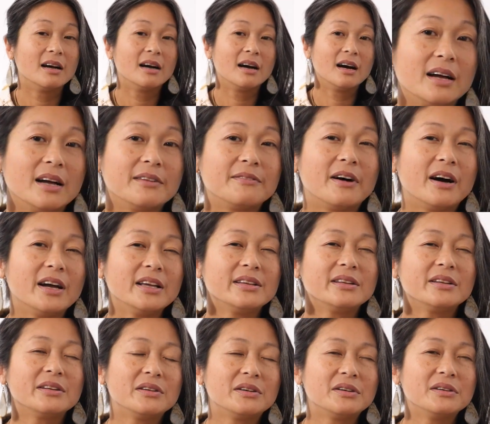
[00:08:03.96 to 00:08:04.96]
I invite you
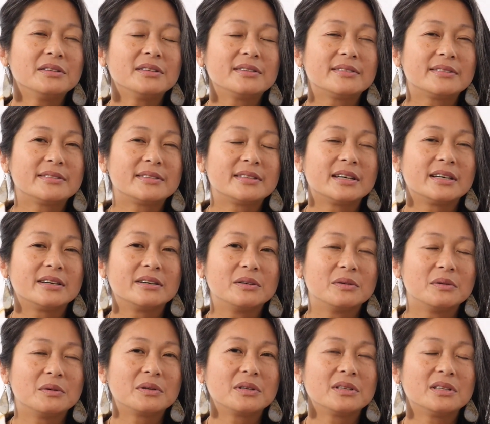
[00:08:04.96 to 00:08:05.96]
to notice the
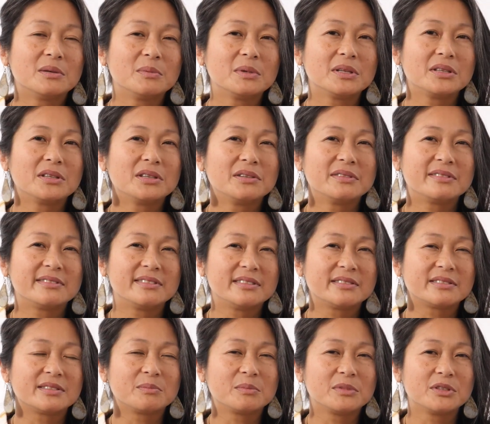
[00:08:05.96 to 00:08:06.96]
autonomic nervous
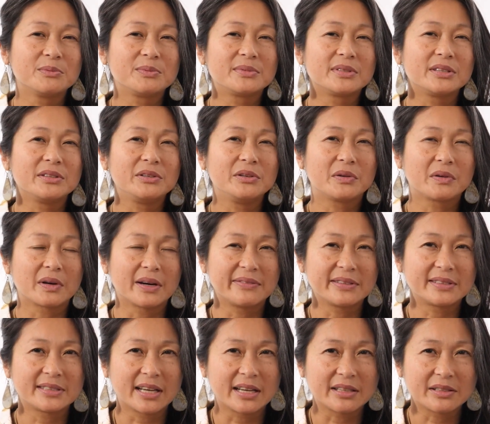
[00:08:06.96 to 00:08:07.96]
system loops that you
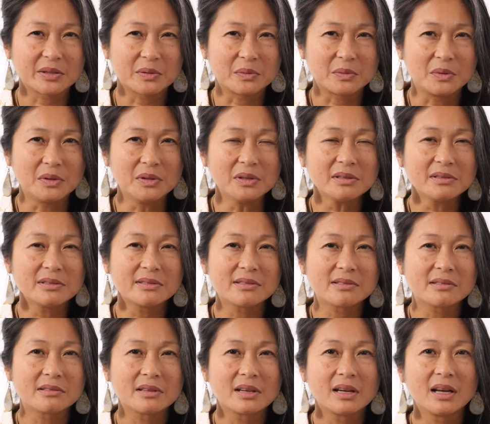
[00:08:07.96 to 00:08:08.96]
gravitate
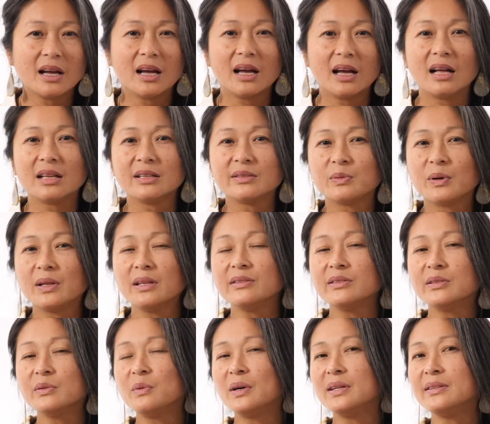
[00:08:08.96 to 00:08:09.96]
towards, as well as
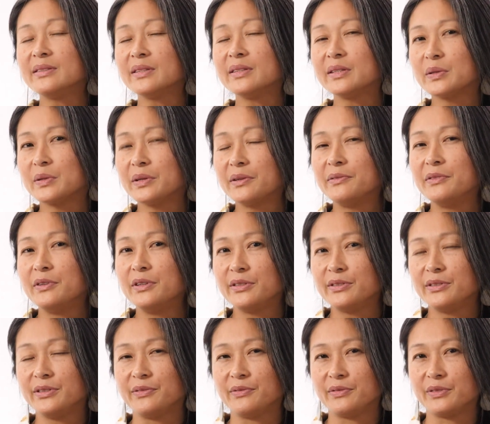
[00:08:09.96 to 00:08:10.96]
the ones that are
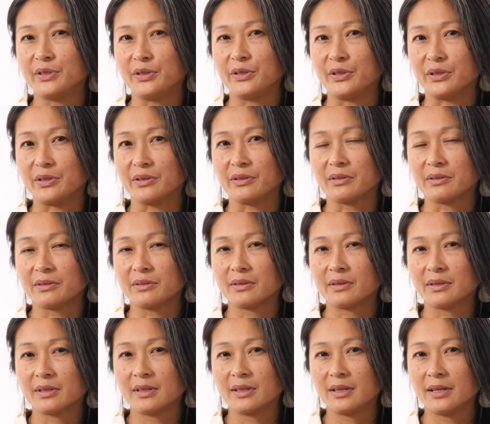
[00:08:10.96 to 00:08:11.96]
aversive to you.
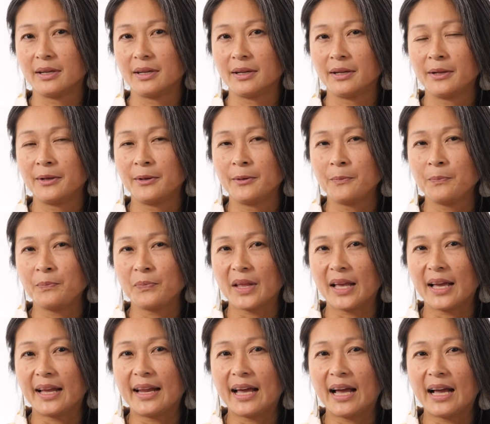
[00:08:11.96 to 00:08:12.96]

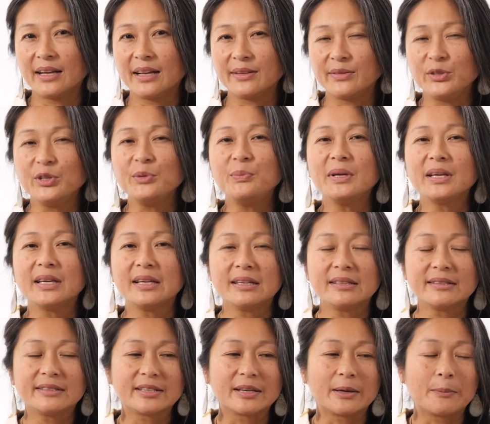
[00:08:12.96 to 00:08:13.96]
And as you
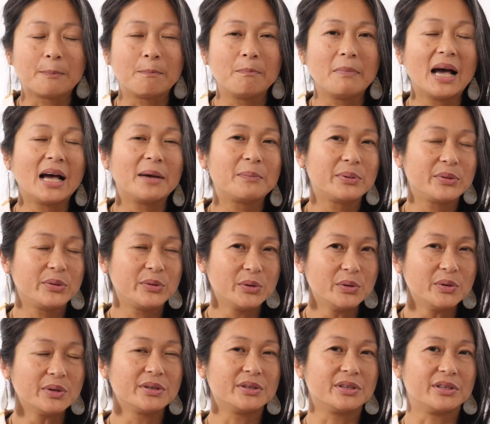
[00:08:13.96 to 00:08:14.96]
begin to map
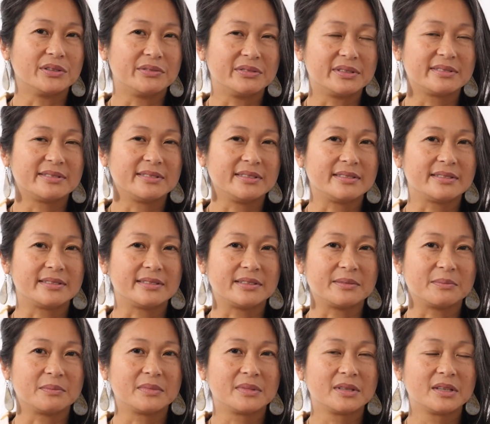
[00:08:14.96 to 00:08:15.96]
your nervous
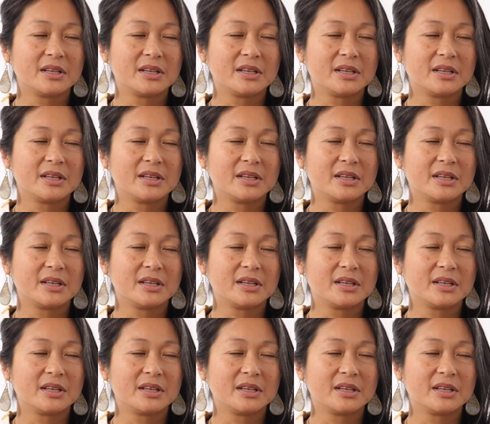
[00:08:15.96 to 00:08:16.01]
system,